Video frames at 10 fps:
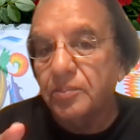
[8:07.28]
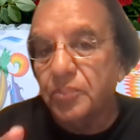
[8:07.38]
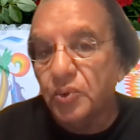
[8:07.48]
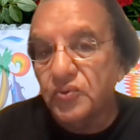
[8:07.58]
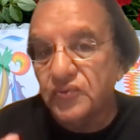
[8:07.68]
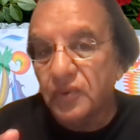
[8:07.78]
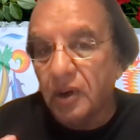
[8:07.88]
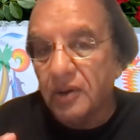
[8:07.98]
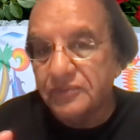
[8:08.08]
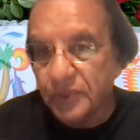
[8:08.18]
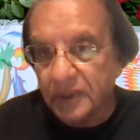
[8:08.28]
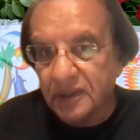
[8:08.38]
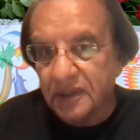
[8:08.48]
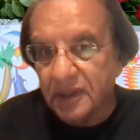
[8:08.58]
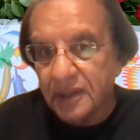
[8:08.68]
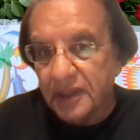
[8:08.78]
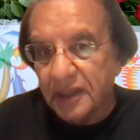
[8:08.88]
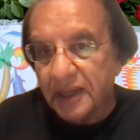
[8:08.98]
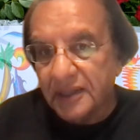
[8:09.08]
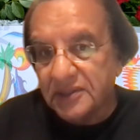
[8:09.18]
proof of work.
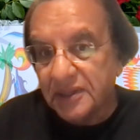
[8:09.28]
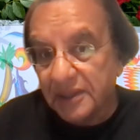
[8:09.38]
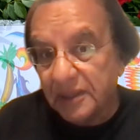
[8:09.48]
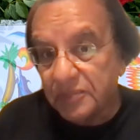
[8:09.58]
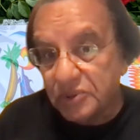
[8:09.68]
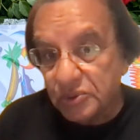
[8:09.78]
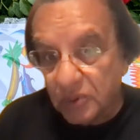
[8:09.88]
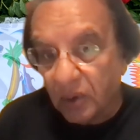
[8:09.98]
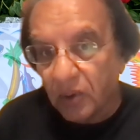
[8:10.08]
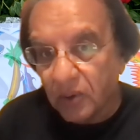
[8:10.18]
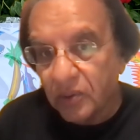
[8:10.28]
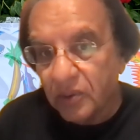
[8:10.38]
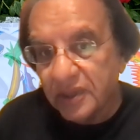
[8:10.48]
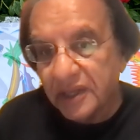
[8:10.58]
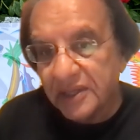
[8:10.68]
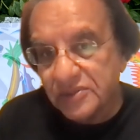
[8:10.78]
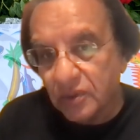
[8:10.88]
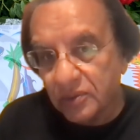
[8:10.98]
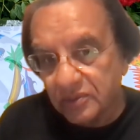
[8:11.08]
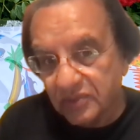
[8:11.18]
Ethereum 2.0 is
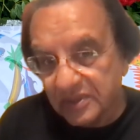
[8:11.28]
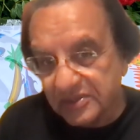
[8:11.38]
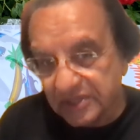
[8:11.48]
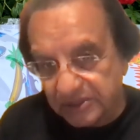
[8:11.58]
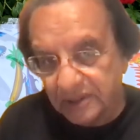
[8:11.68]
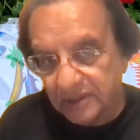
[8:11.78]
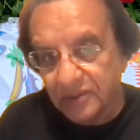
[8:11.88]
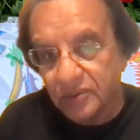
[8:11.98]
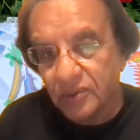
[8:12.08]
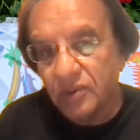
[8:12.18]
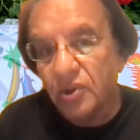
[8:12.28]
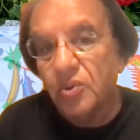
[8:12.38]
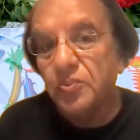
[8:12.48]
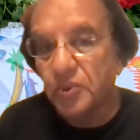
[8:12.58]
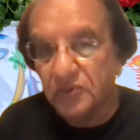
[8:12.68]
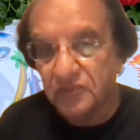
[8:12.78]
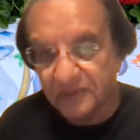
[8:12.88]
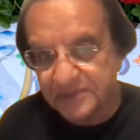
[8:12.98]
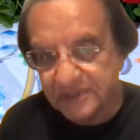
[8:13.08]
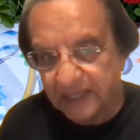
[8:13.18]
going to transition into proof of
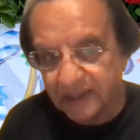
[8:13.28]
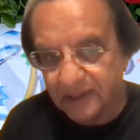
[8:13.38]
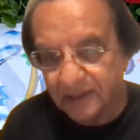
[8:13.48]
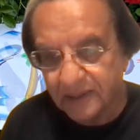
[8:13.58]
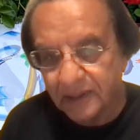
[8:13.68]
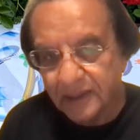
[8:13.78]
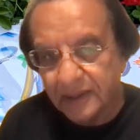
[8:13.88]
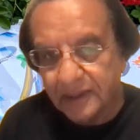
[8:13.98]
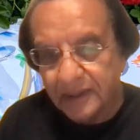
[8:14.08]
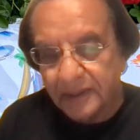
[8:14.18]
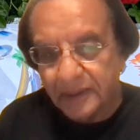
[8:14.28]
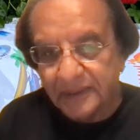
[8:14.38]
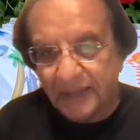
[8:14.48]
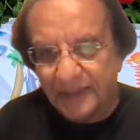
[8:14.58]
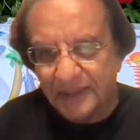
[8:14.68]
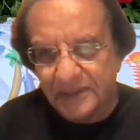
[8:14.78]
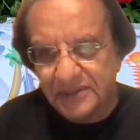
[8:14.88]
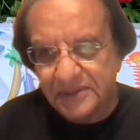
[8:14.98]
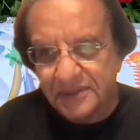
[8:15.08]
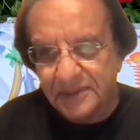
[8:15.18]
stake. That
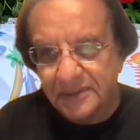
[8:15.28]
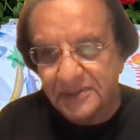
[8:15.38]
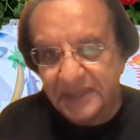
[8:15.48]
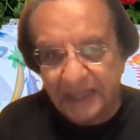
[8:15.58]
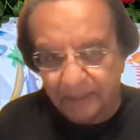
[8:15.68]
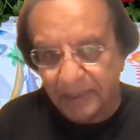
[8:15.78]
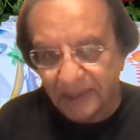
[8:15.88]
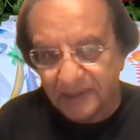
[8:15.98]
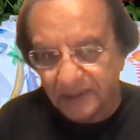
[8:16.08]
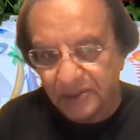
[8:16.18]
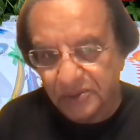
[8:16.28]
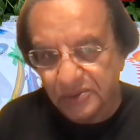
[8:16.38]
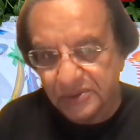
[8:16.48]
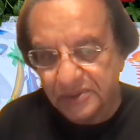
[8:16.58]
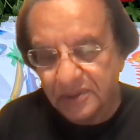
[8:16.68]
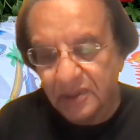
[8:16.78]
is scalability issues.